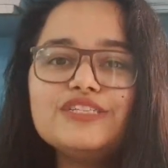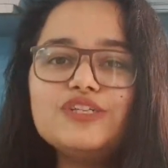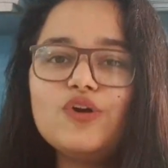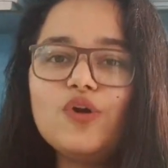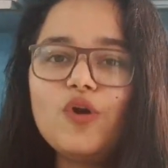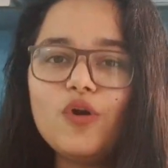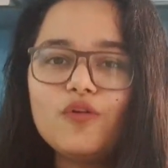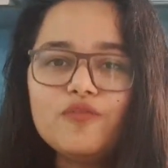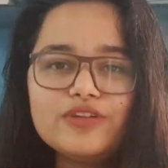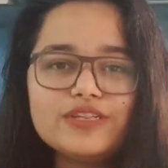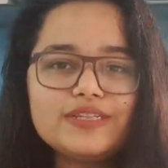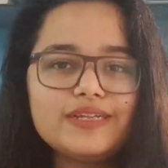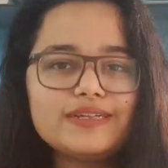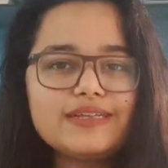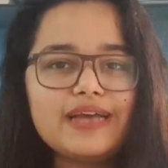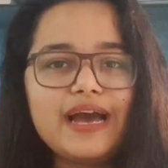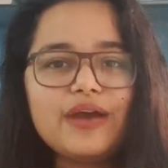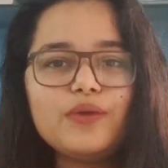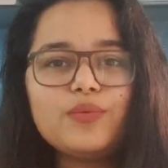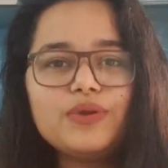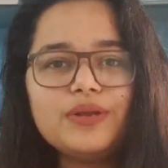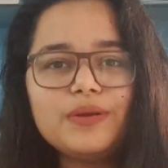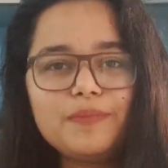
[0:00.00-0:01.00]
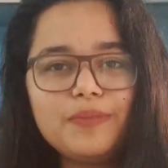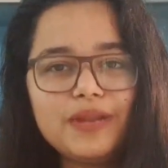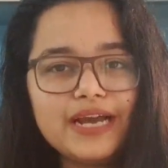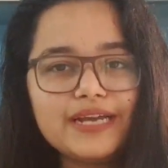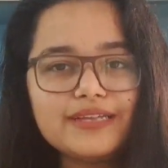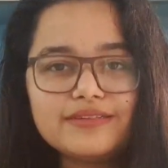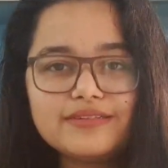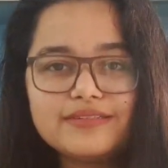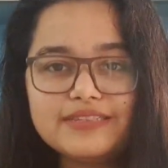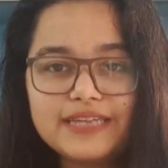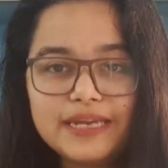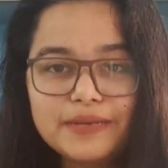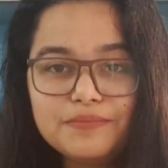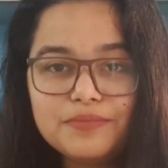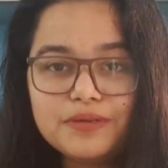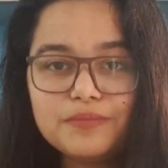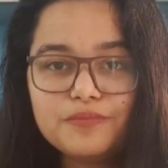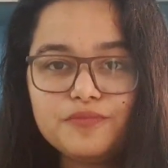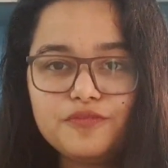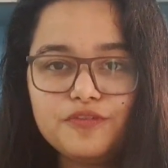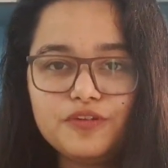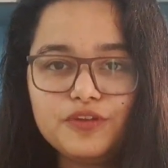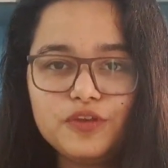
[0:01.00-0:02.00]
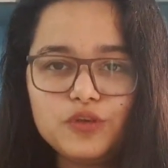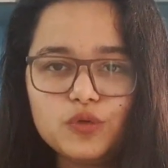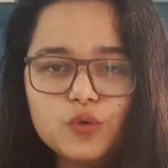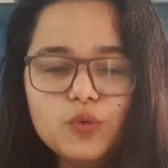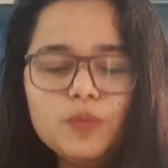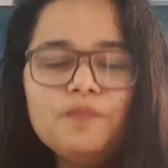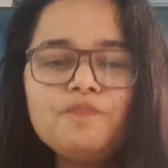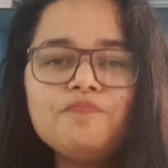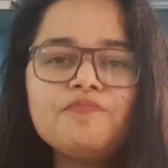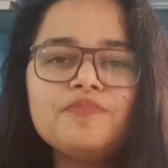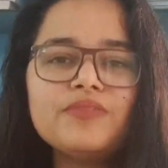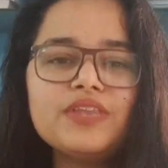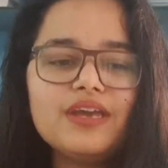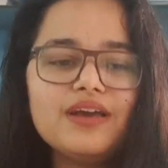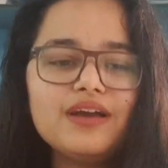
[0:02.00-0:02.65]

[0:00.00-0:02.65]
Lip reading: So obviously, I would apply the same tip for you.